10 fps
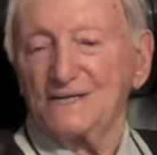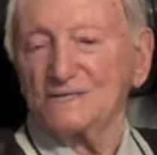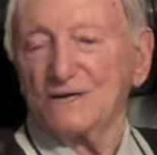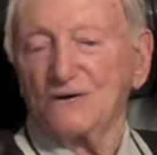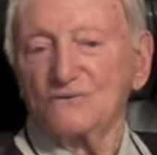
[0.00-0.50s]

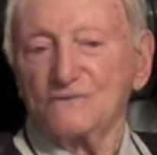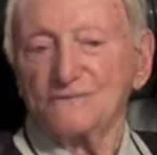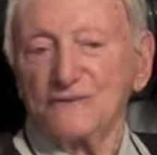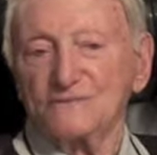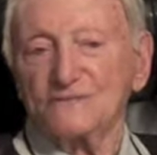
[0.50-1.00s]
So
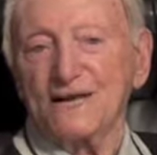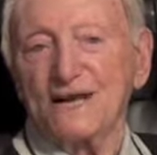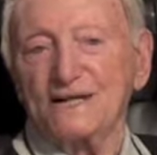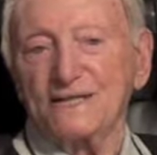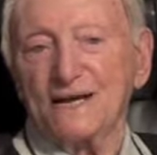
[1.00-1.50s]
I'm
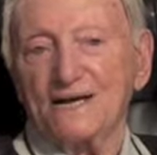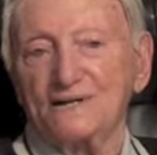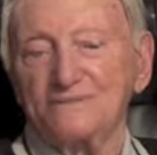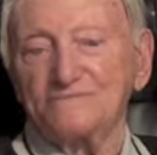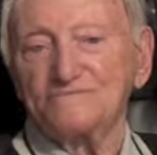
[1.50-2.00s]
standing
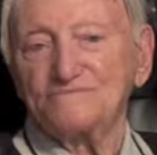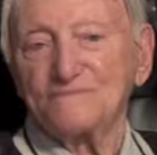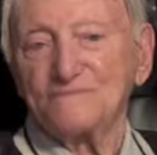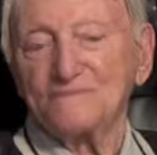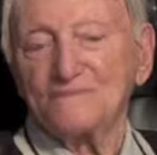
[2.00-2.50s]
there,
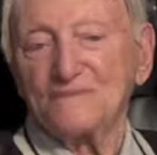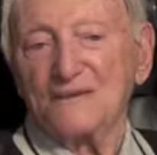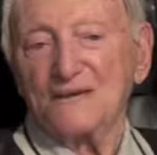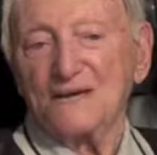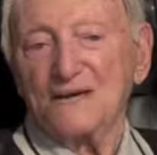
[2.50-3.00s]

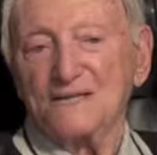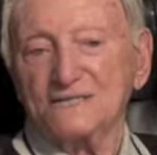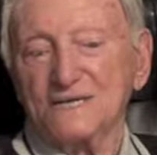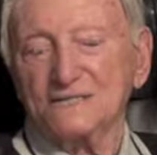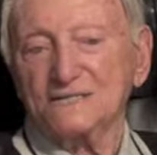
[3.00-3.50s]
and
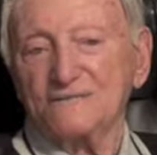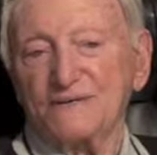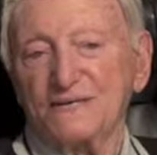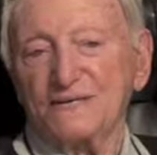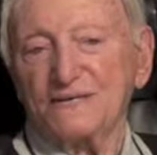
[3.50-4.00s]
he says to
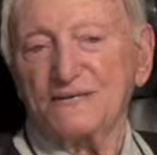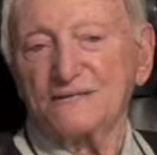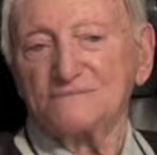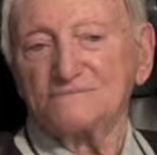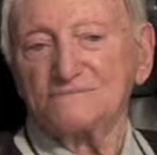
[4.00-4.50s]
me,
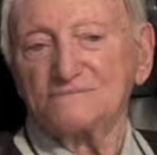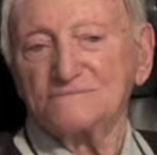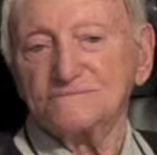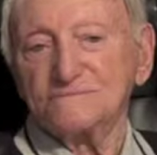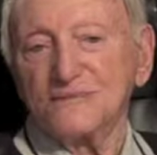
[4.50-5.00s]
um,
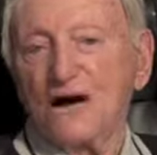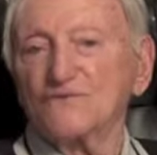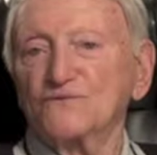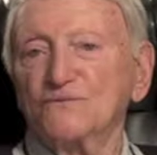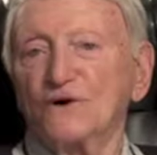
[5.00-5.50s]

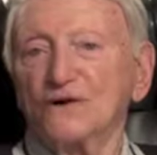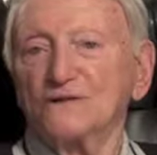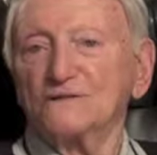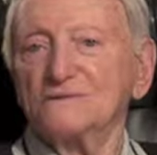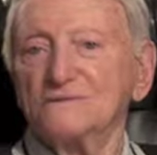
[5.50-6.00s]
Alfred
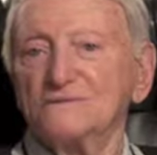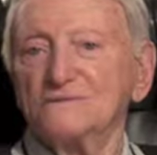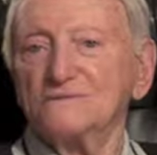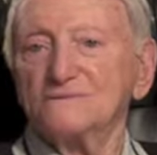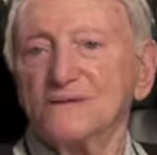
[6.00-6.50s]
Moyle,
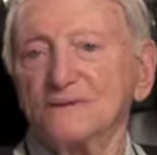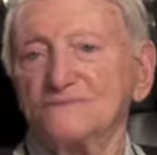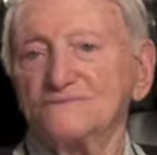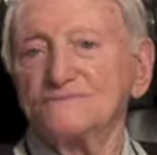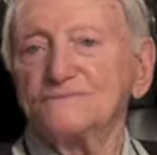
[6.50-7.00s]

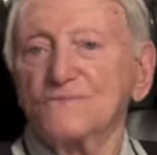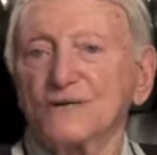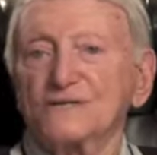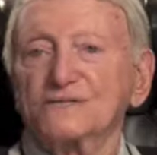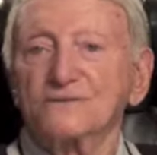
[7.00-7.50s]
so
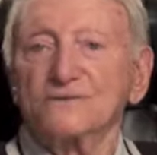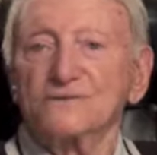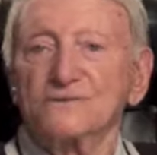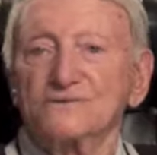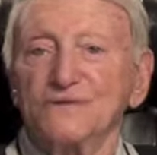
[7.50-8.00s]
what are you
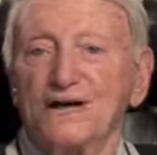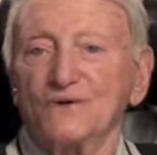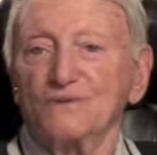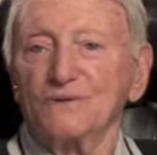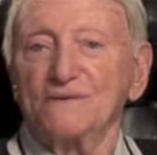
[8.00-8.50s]
going to do?
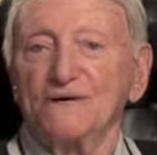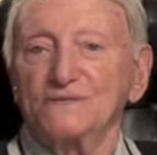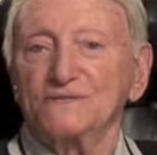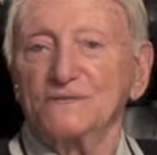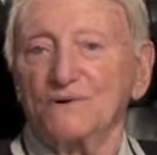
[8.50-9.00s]
Not open your
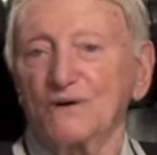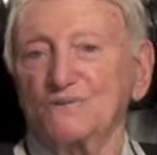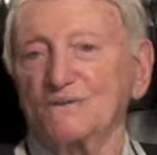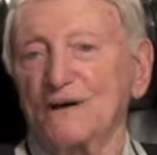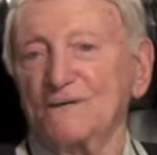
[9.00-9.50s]
mouth? So I
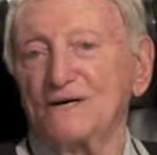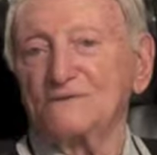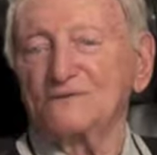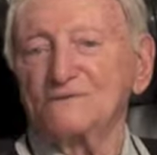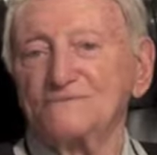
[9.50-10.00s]
opened up my
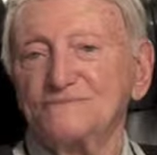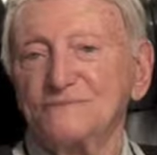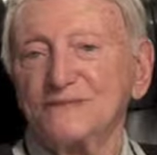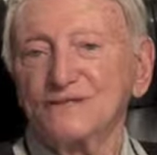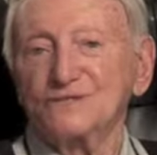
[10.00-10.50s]
mouth.
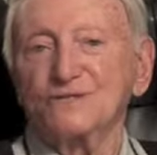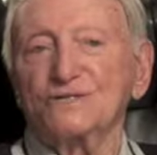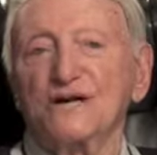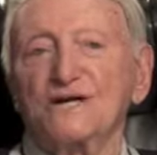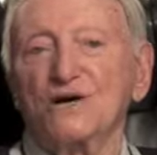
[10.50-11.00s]
I
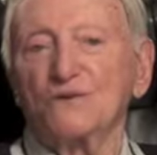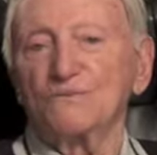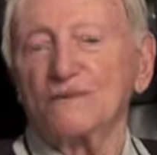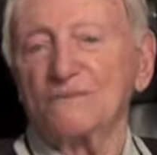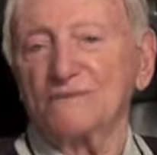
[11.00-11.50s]
stood there and I
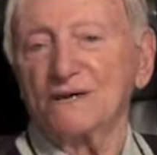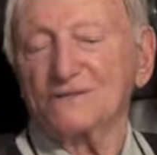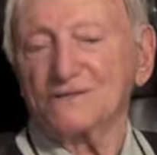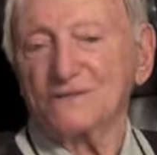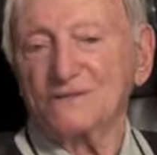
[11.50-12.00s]
opened up my
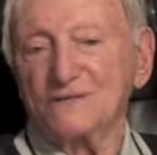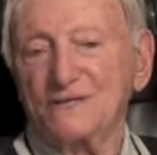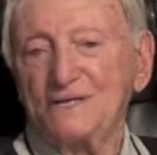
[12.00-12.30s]
mouth.